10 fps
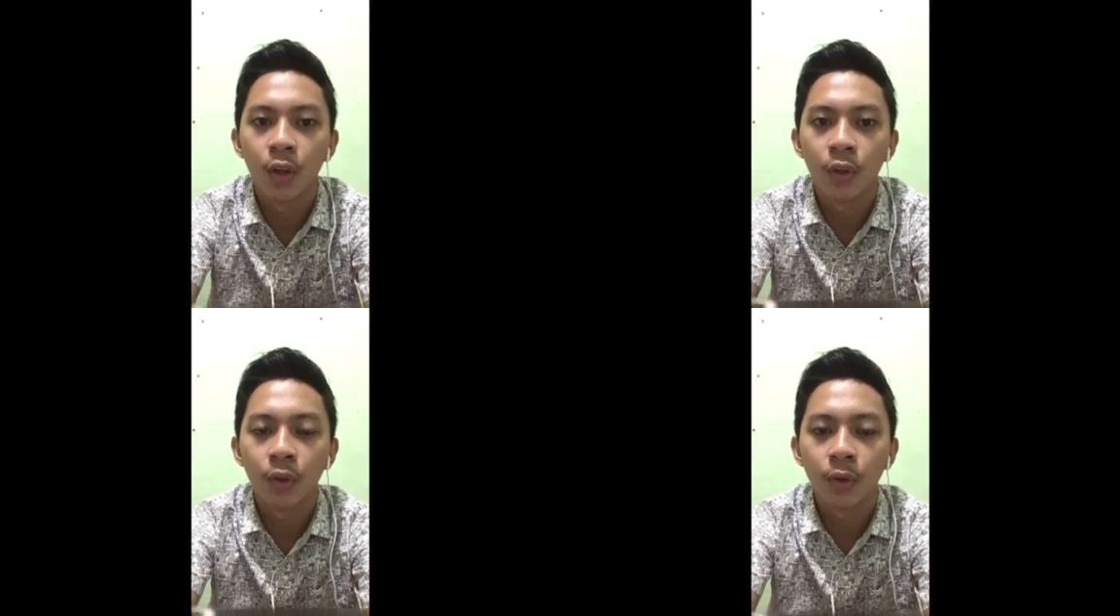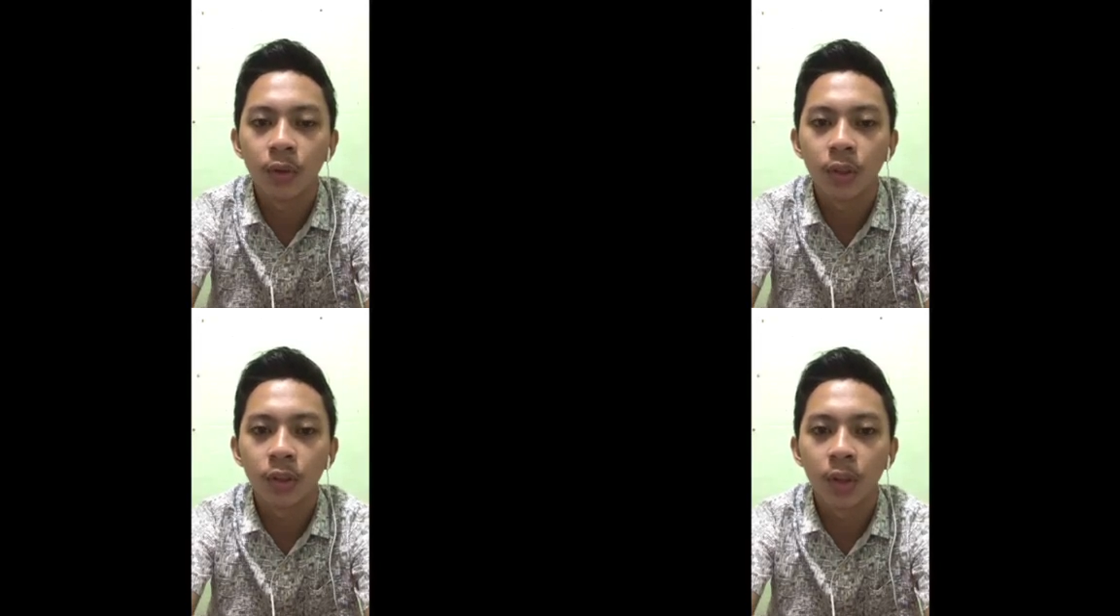through the
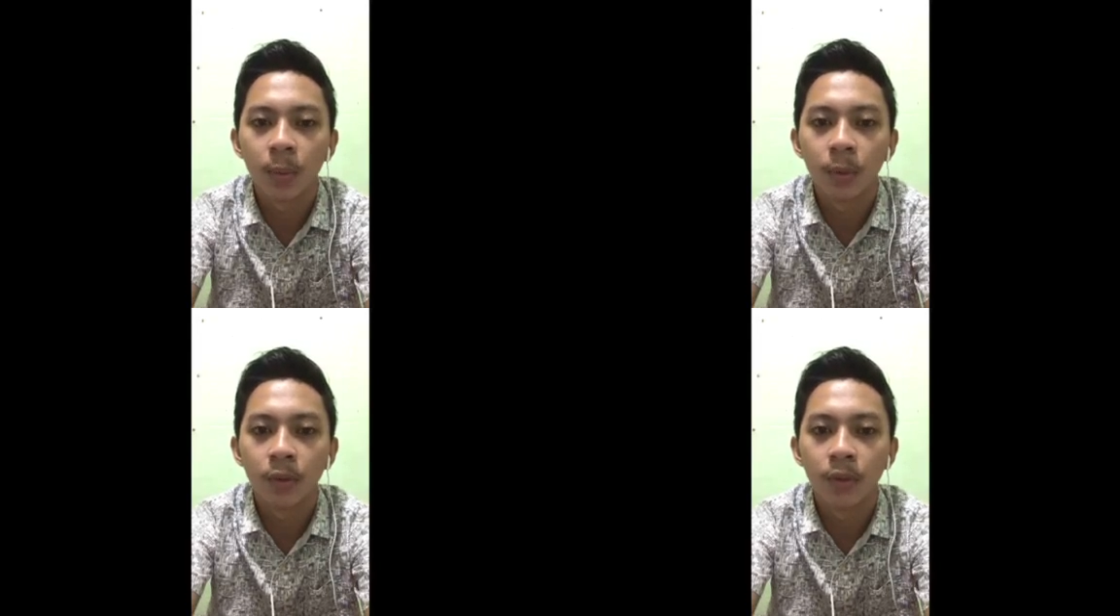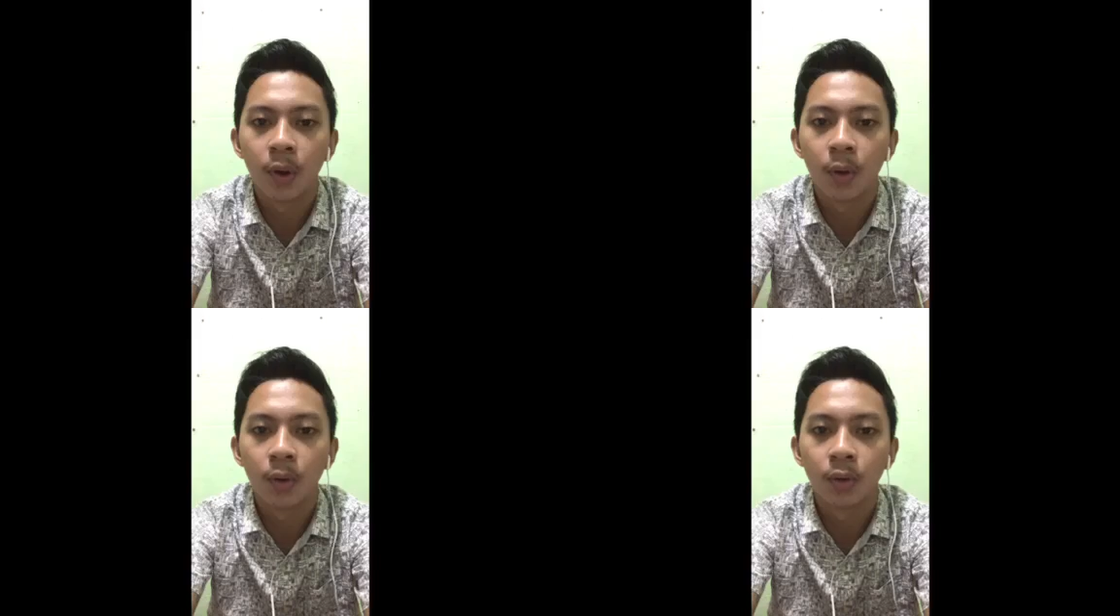stubble of the
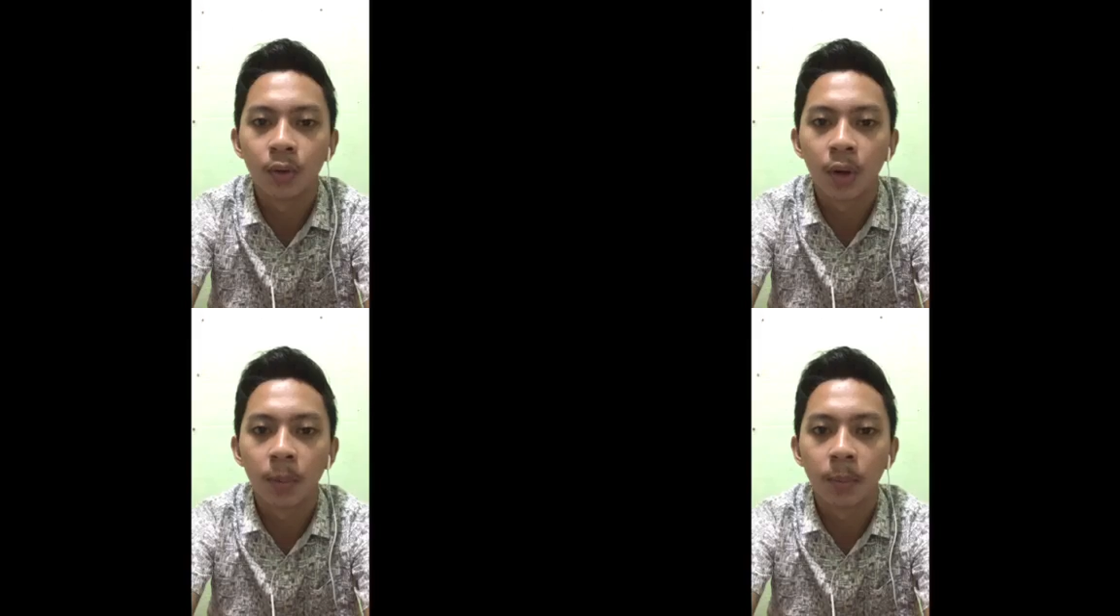old crop.